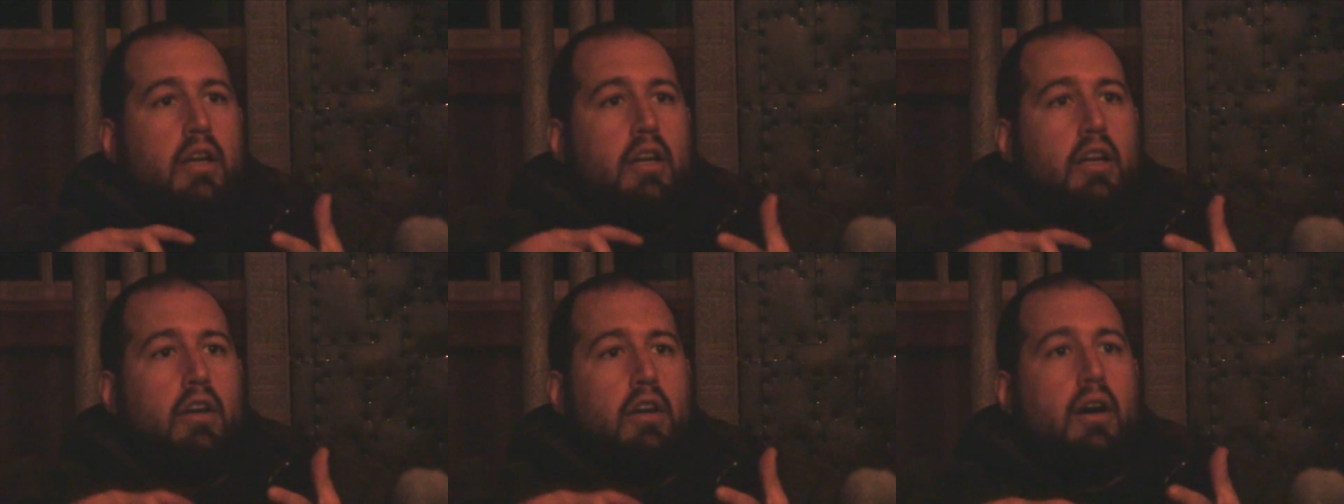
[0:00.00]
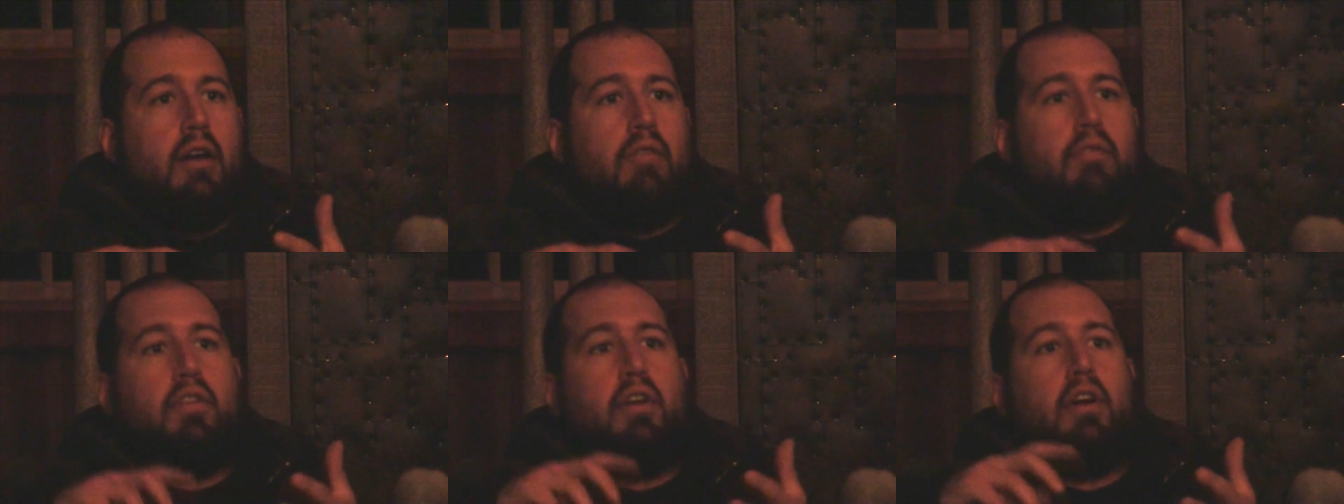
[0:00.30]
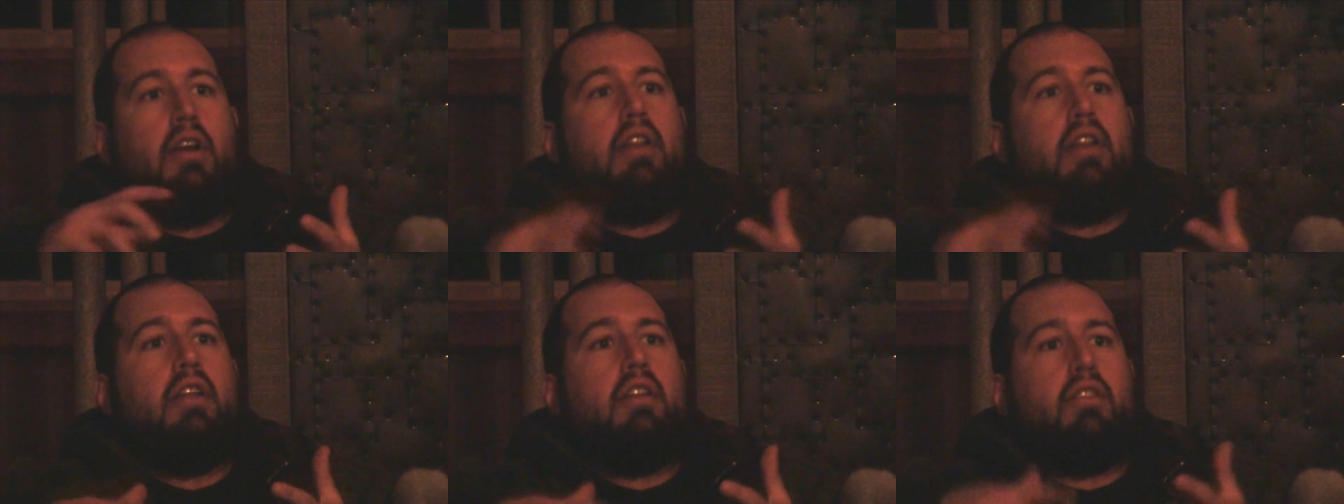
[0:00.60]
you know, I've
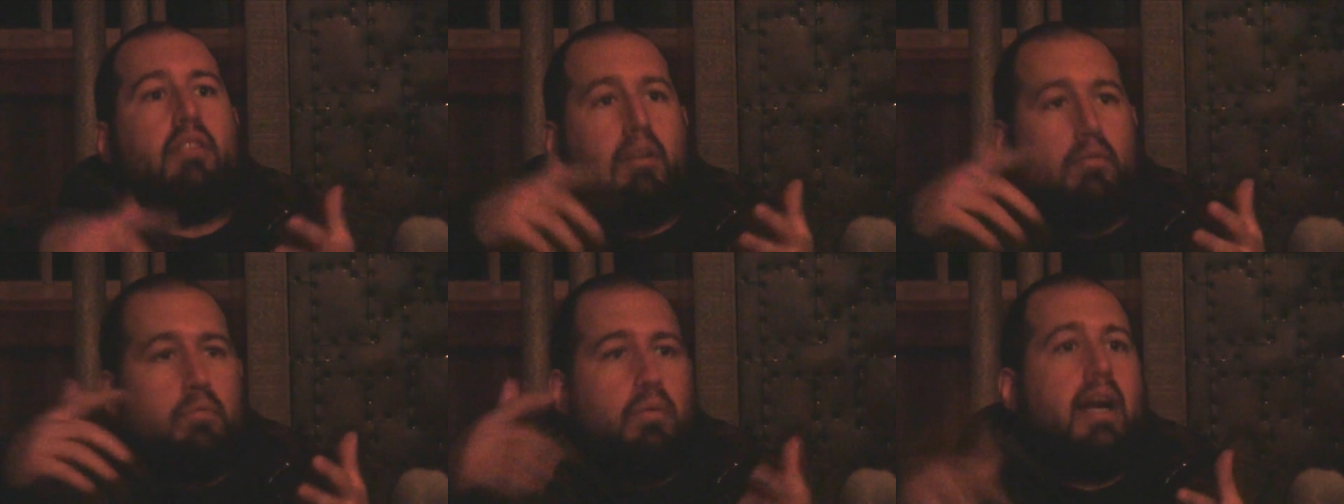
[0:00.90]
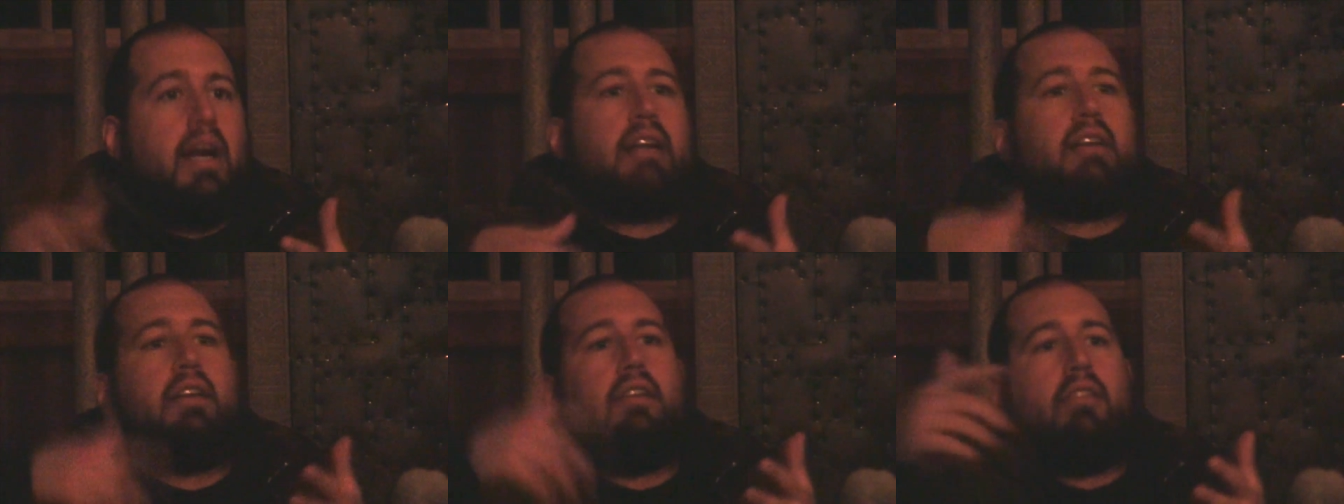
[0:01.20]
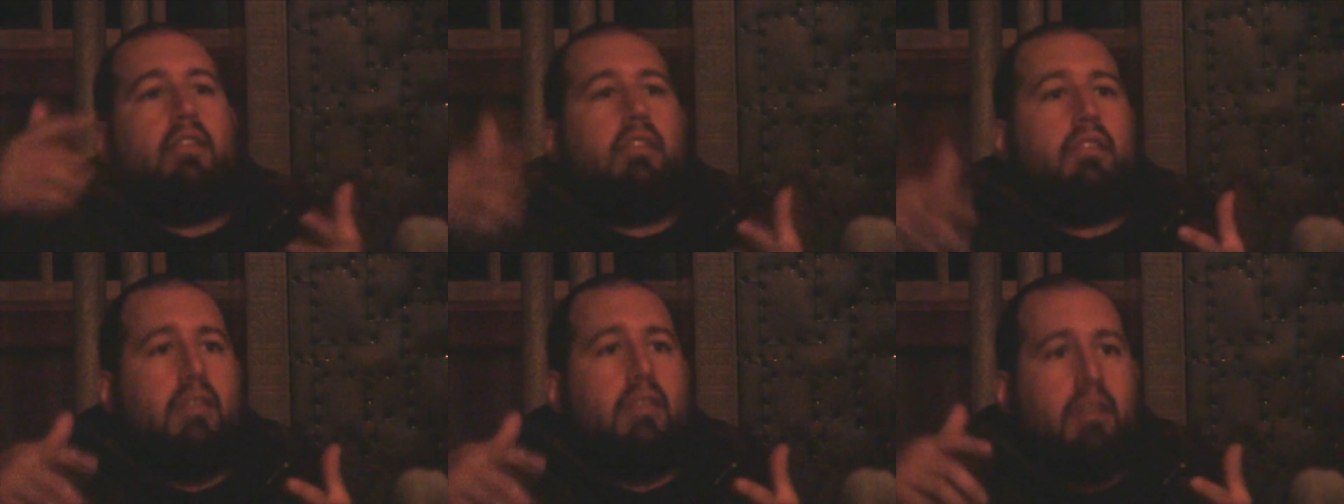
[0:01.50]
done this, I've
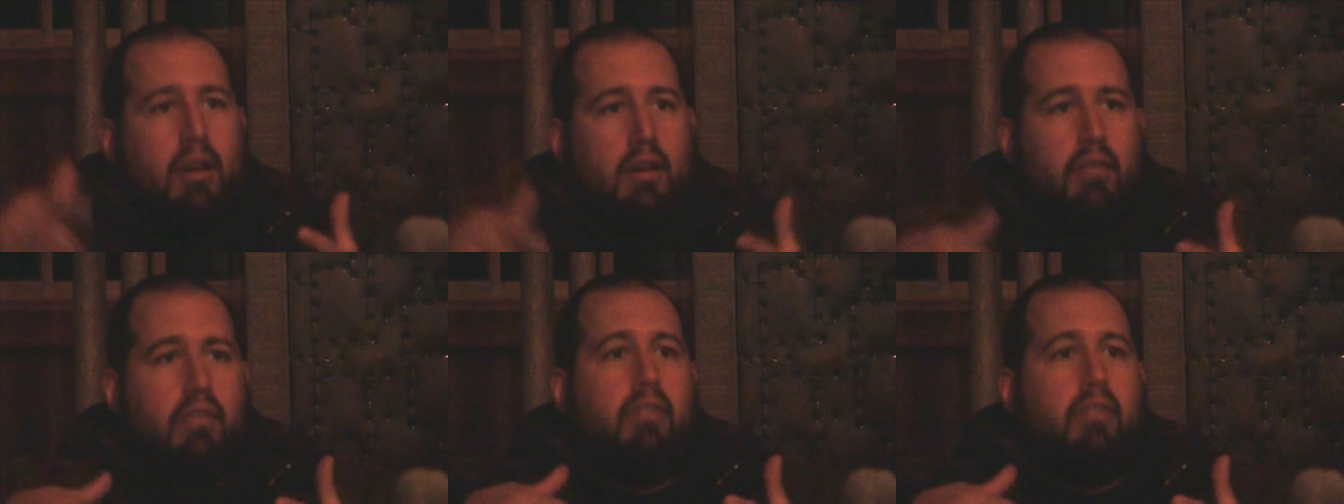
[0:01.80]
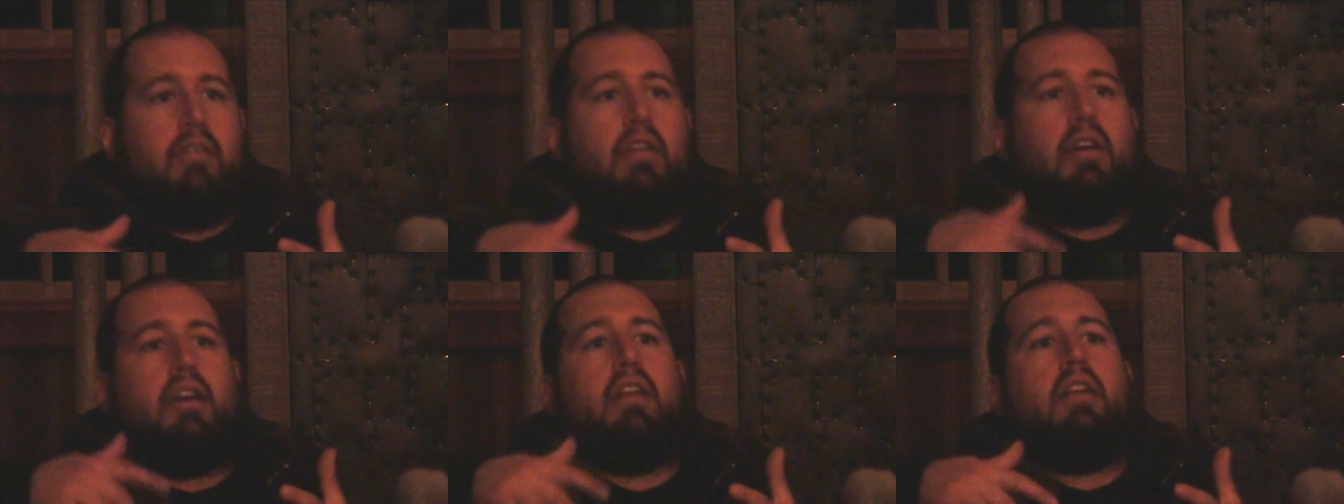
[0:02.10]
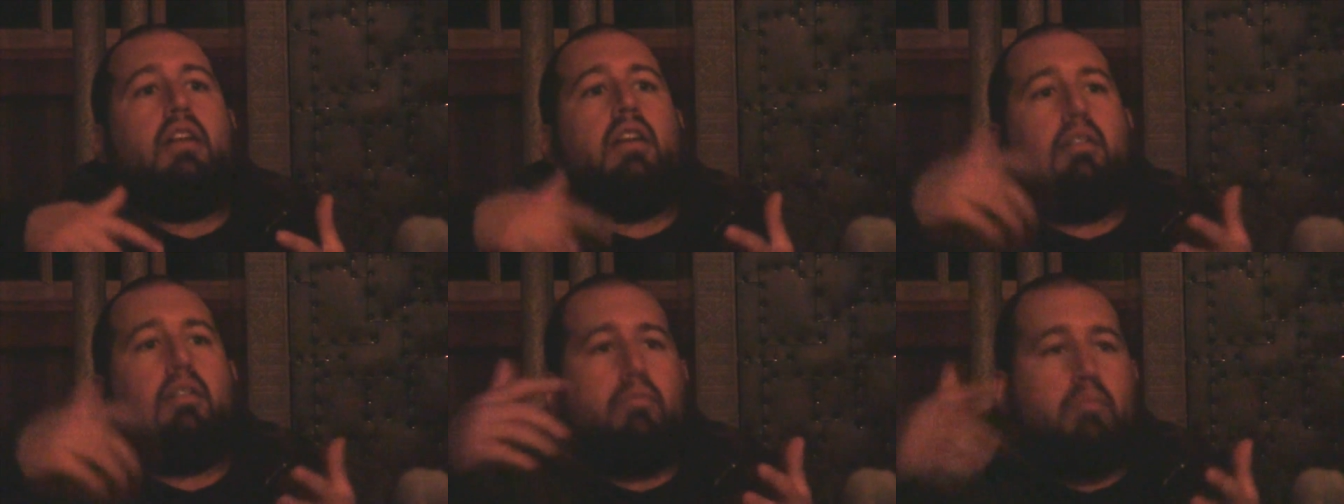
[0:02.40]
practiced this enough, I've done
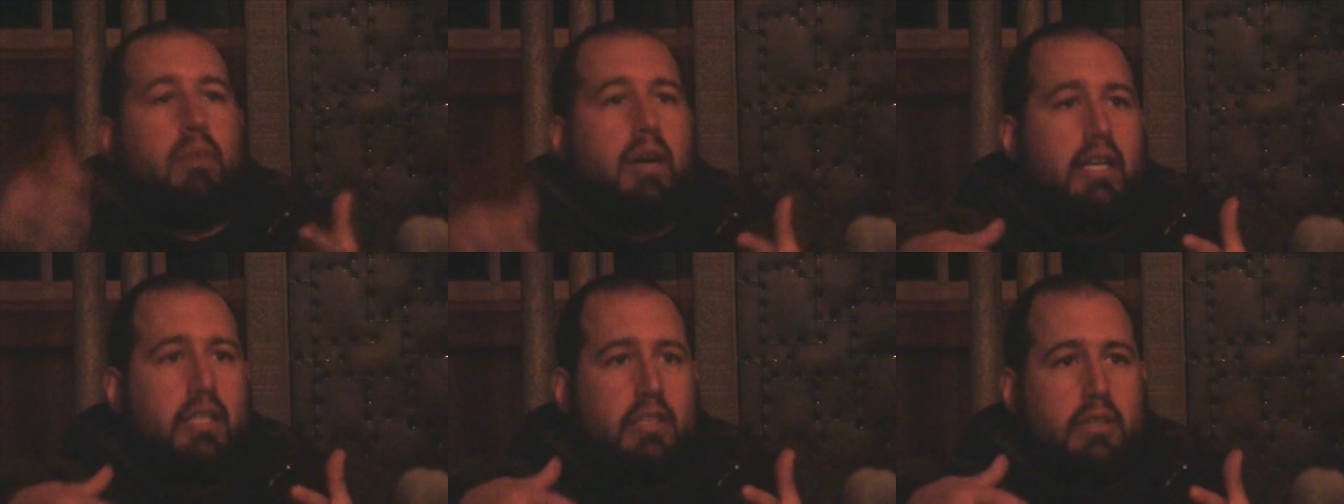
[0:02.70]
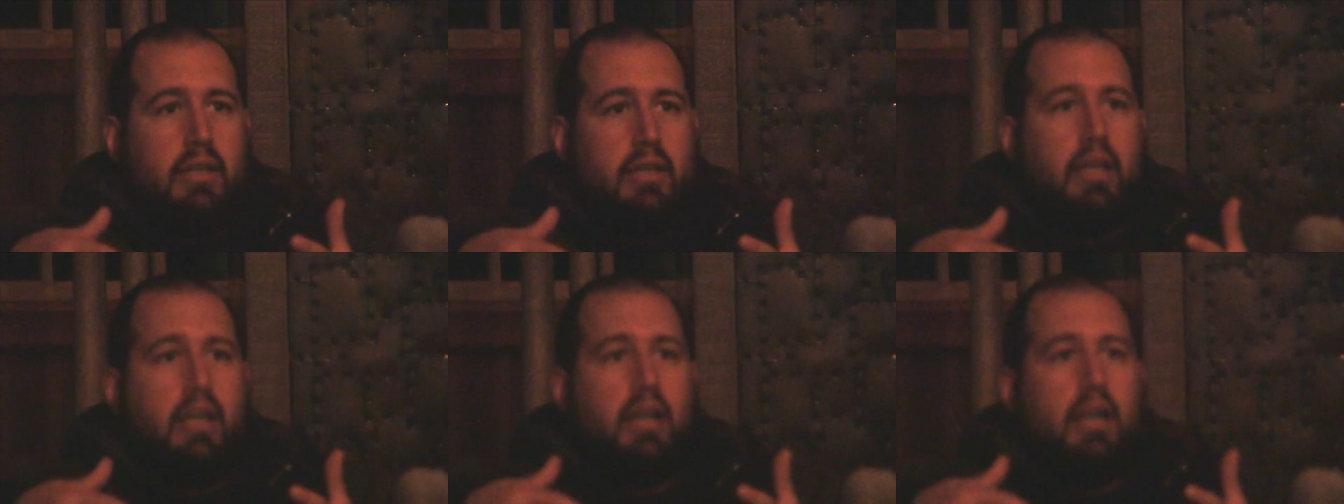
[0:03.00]
enough mind training.